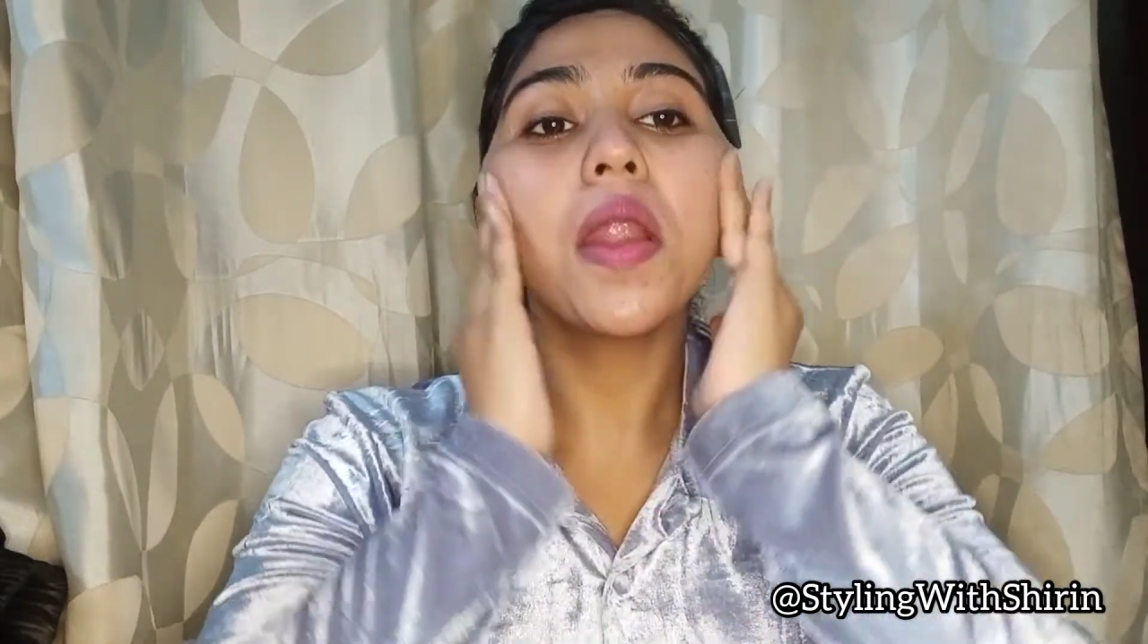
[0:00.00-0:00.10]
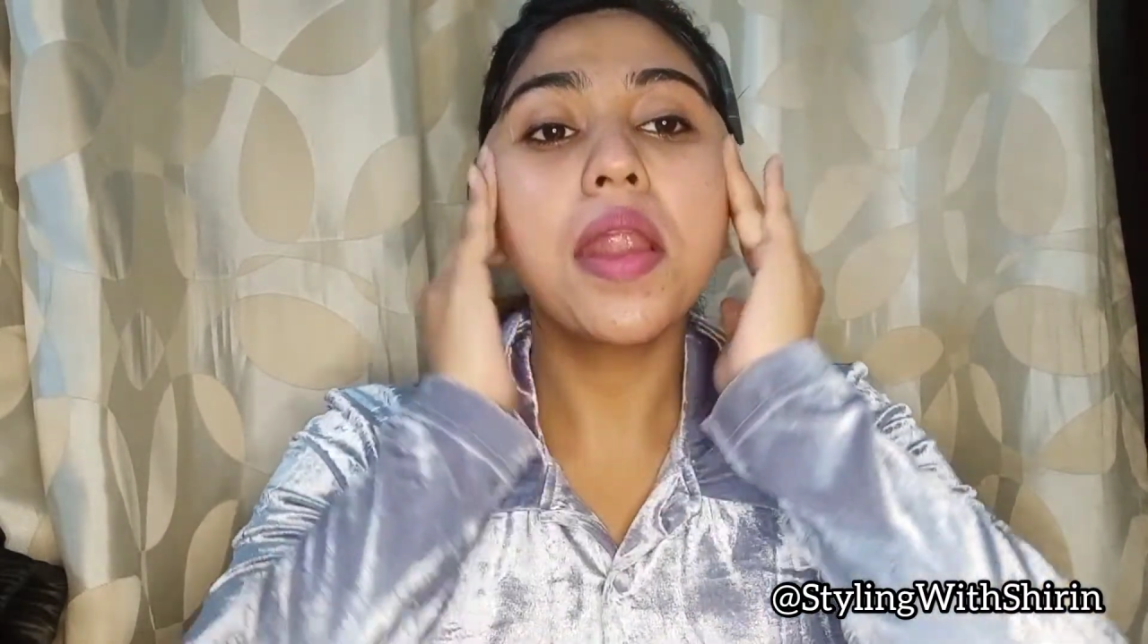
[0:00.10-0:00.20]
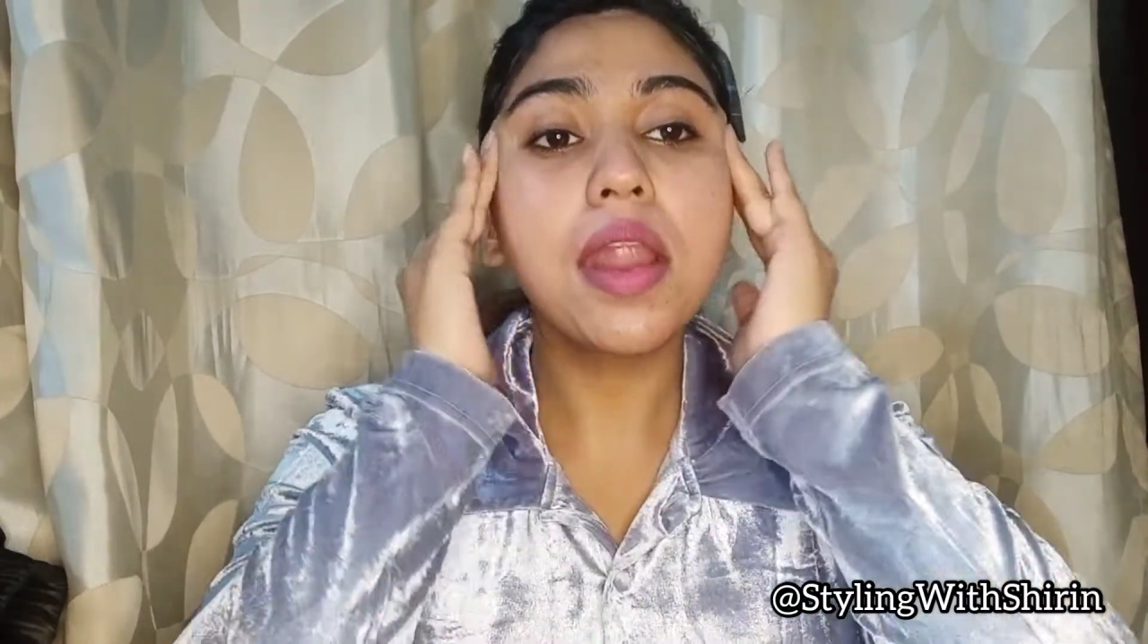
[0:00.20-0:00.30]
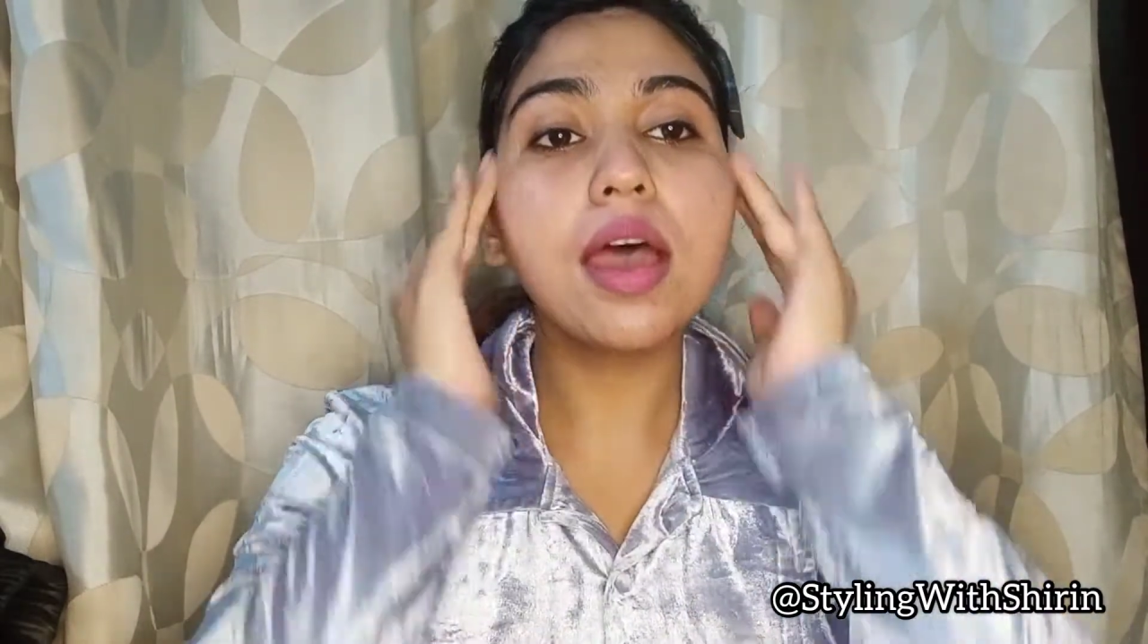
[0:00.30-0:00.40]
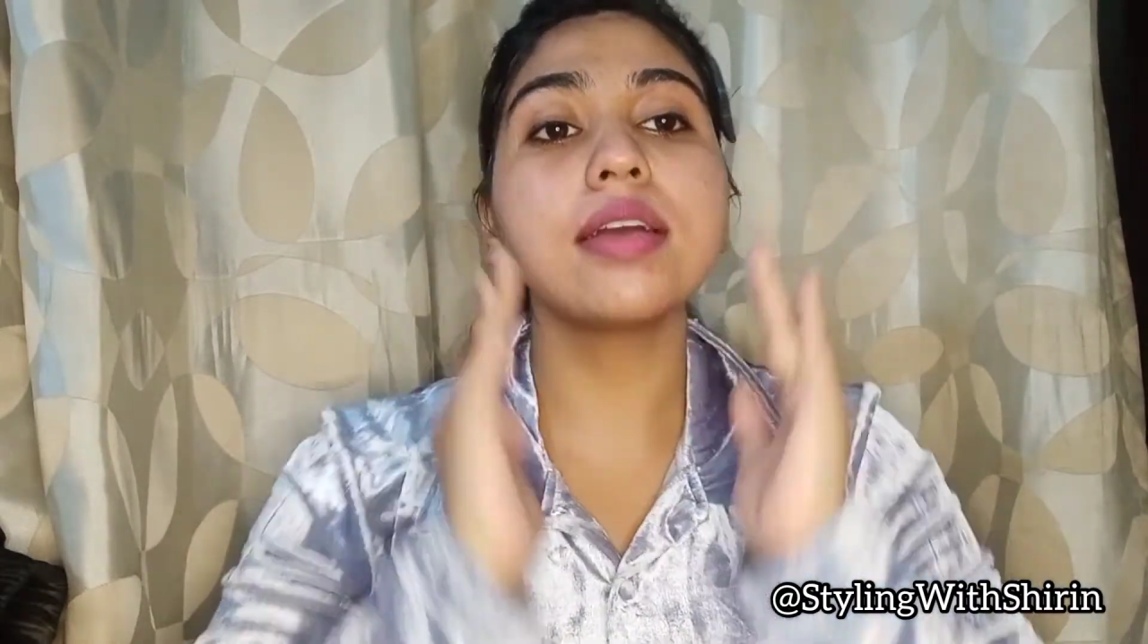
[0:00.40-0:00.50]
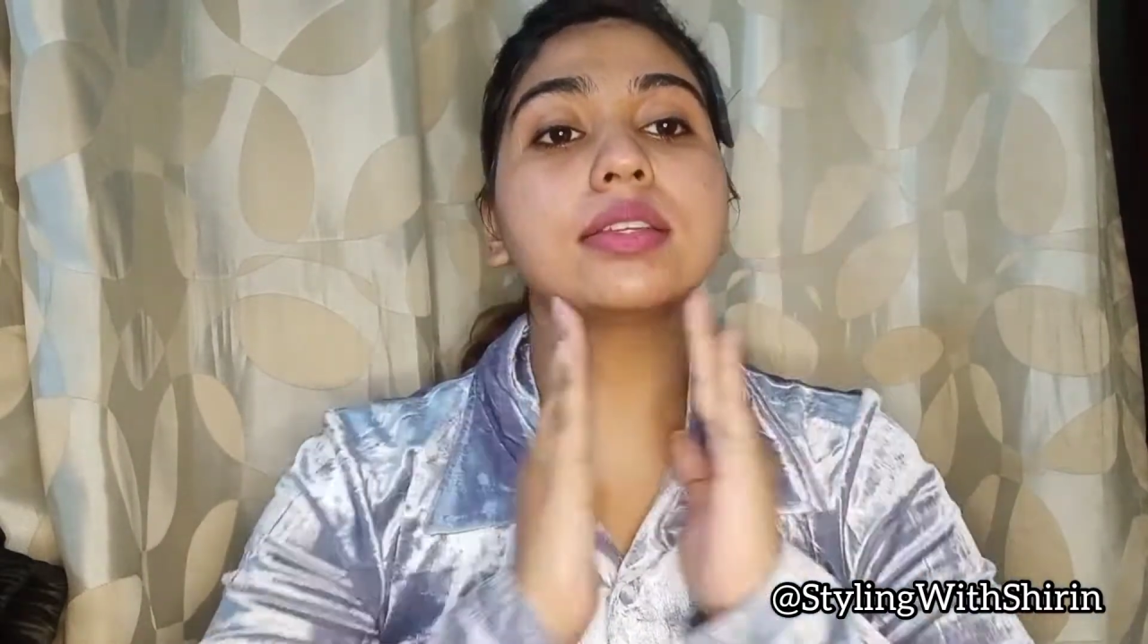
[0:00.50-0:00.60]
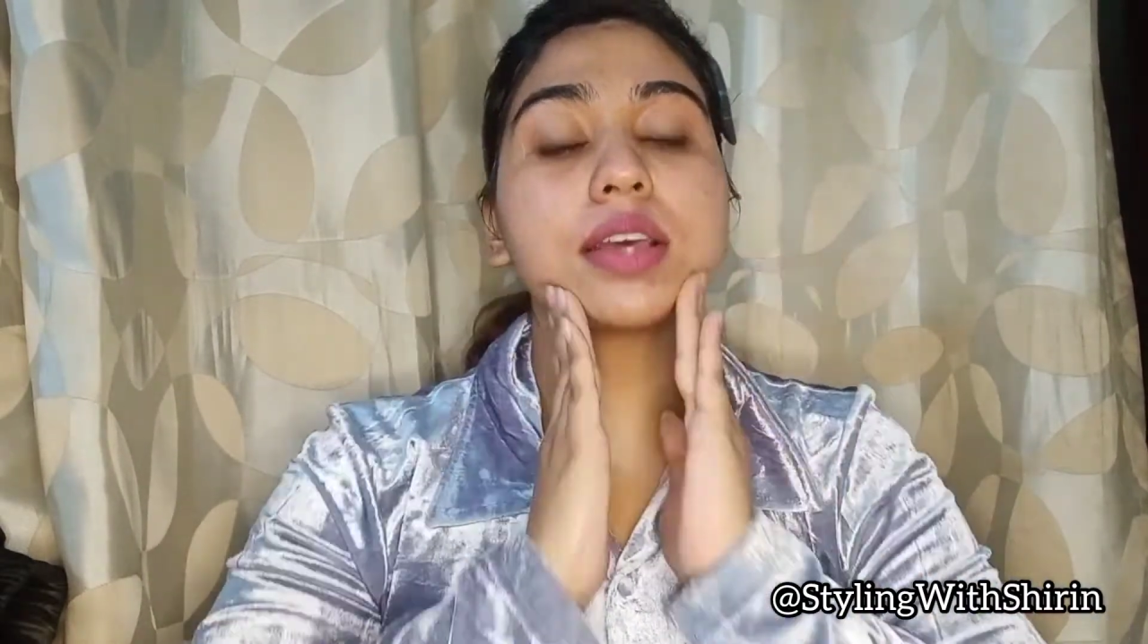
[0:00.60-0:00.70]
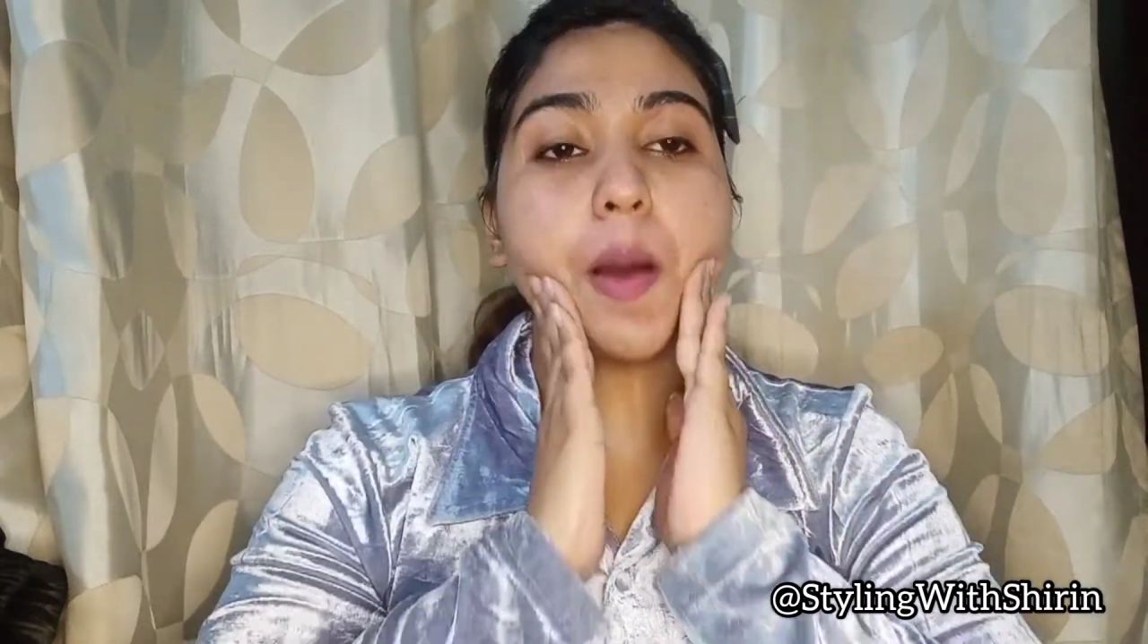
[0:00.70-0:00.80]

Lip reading: a nice